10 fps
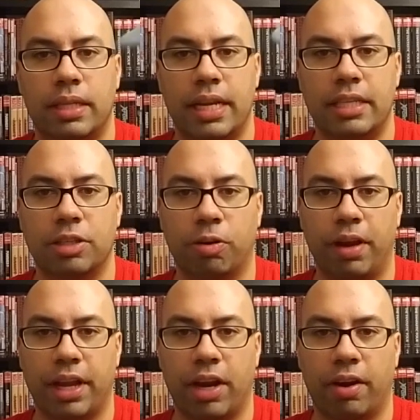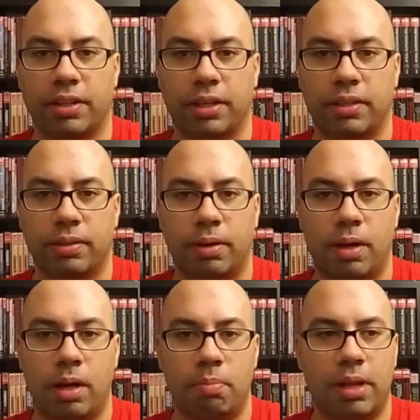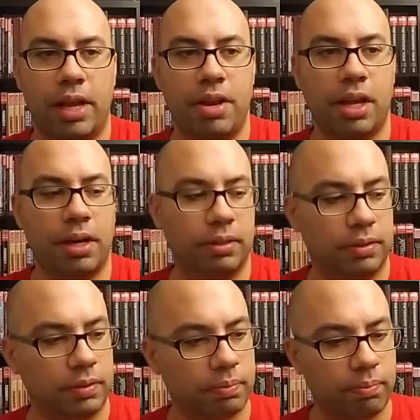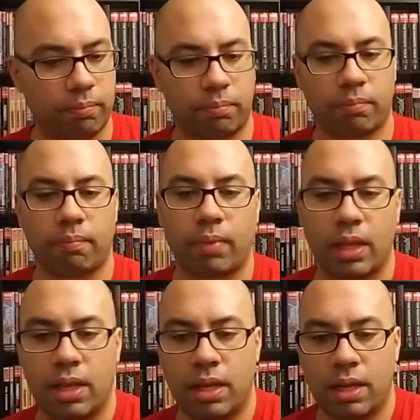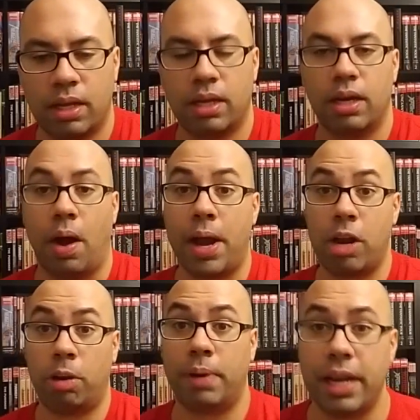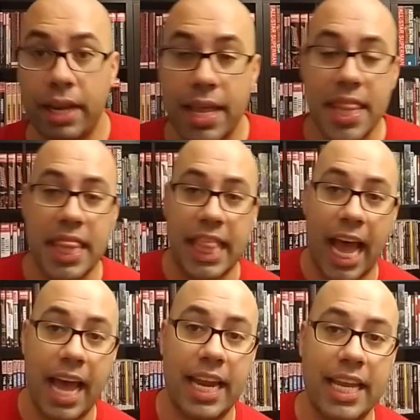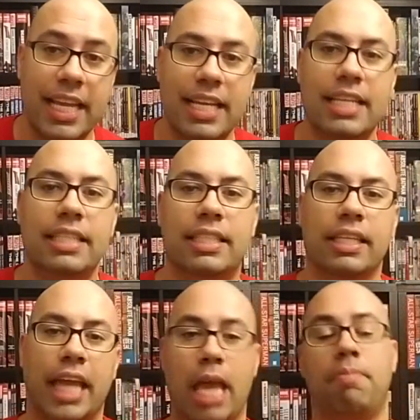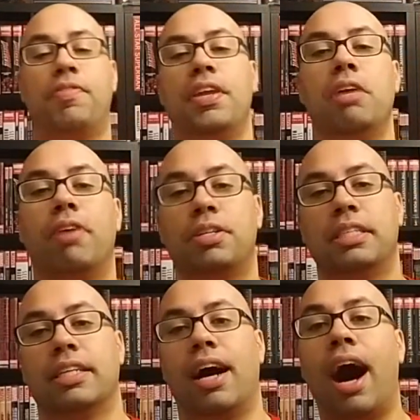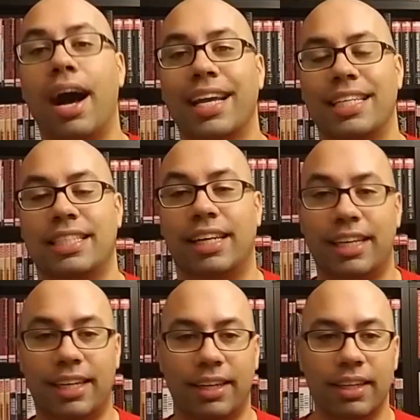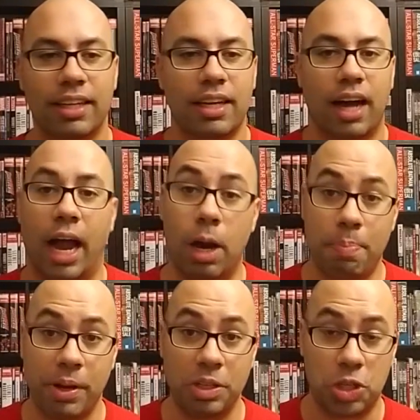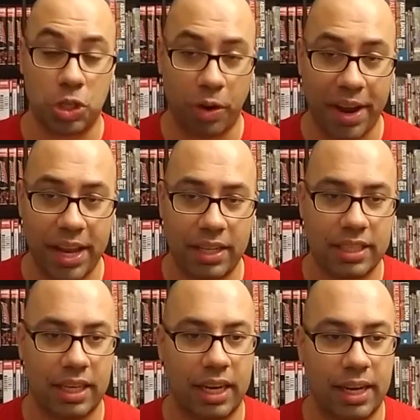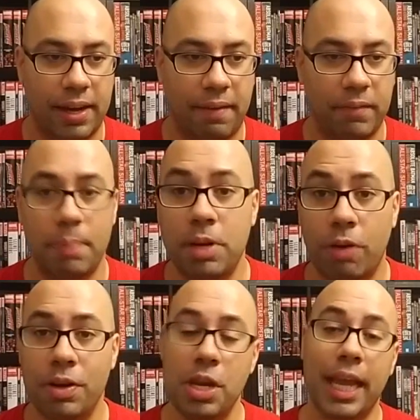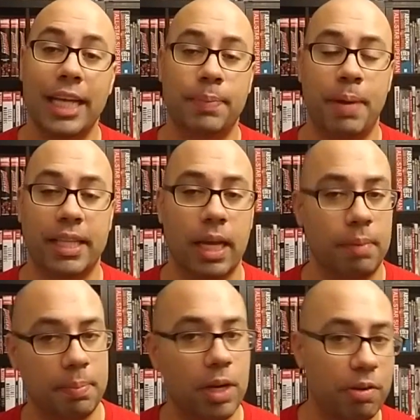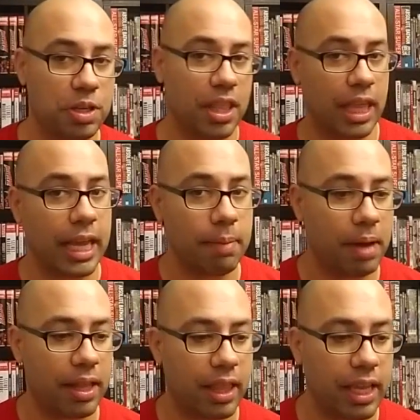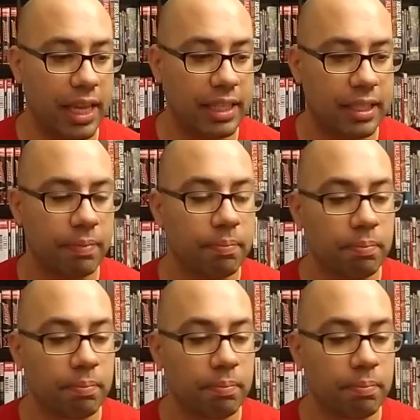He's a great character. But there you go. Alright everybody, that is Gabe Infinity Watch's August haul. I hope you enjoy it. Let me know what you guys picked up. Let me know what you think about these.